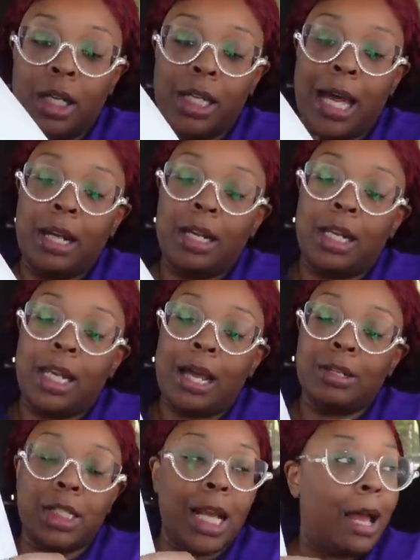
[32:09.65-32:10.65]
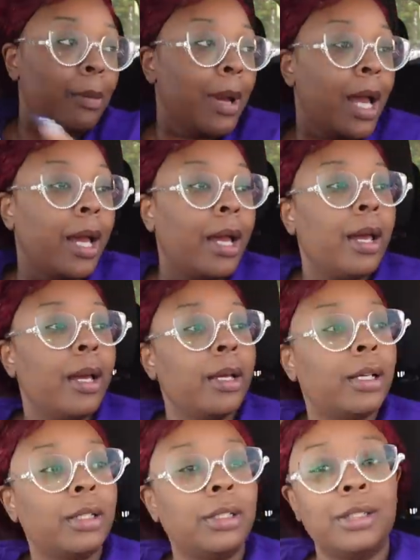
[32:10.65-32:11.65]
Y'all done lost y'all mind.
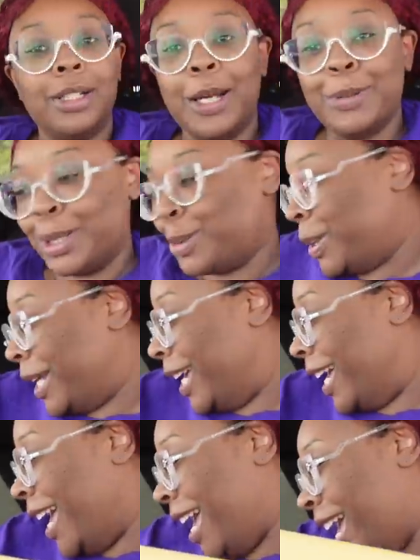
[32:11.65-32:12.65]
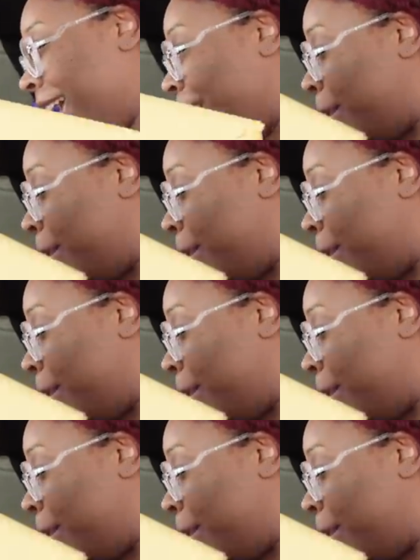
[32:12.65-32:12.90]
I'm just playing.